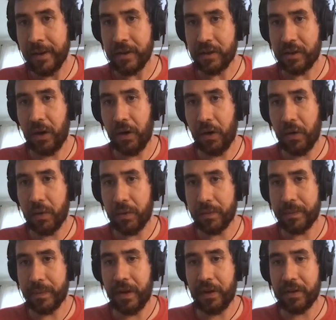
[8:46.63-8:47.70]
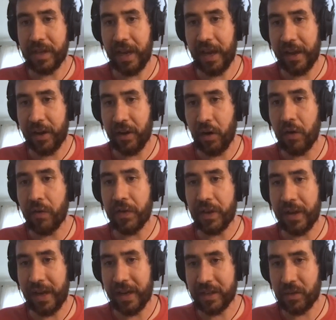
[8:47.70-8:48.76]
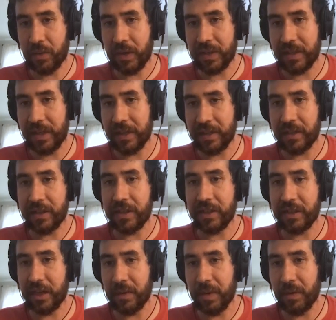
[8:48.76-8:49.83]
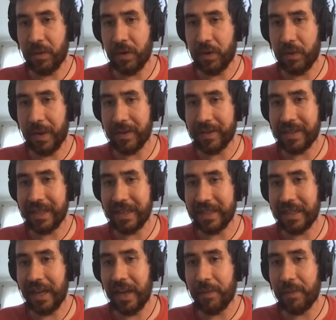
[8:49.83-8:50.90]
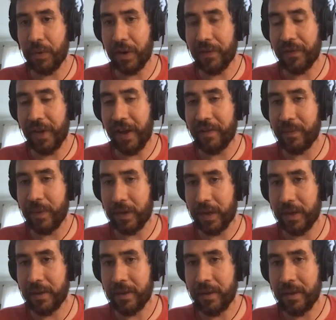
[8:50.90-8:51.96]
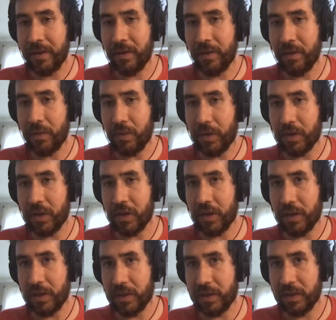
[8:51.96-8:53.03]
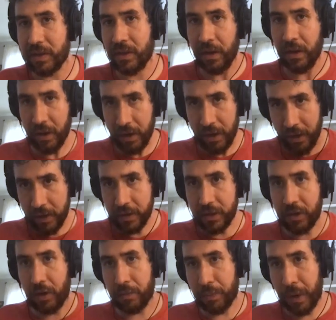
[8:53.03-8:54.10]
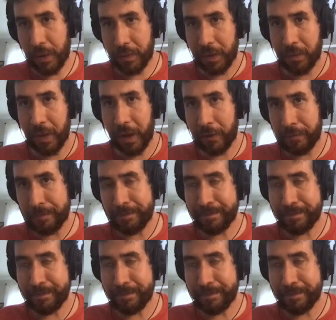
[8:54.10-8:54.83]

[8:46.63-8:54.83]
So they're saying over the next three seasons, he's going to be worth about $68.5 million, which is, you know, probably about